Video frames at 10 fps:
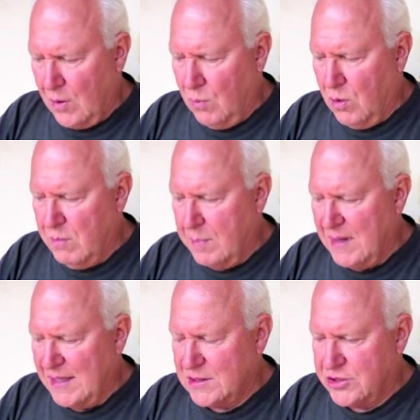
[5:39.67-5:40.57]
warm-up
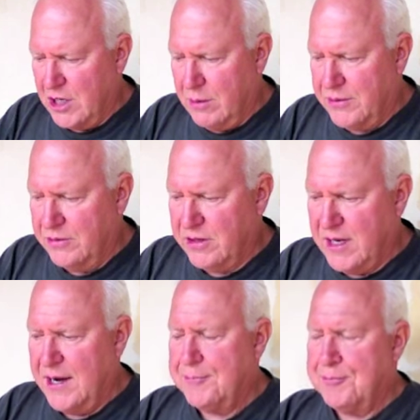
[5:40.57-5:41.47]
I'd like to share with you
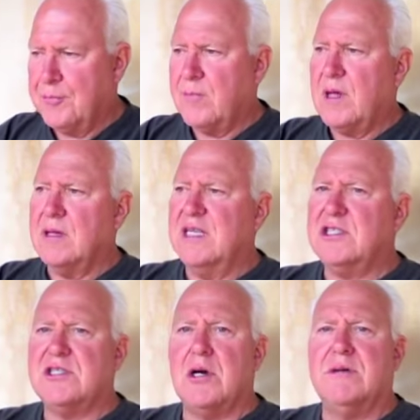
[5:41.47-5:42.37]
today. Let's
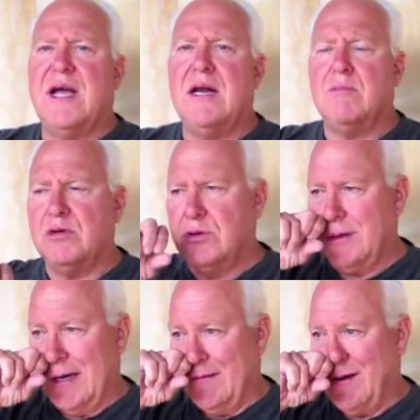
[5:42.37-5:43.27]
just go down and we'll do
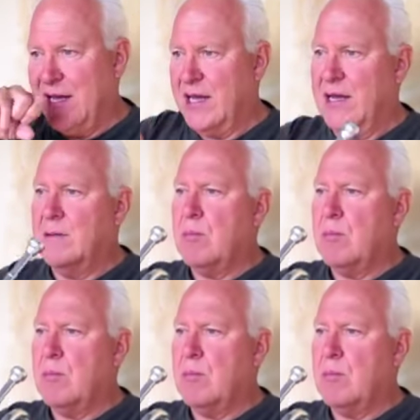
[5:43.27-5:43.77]
it in every key.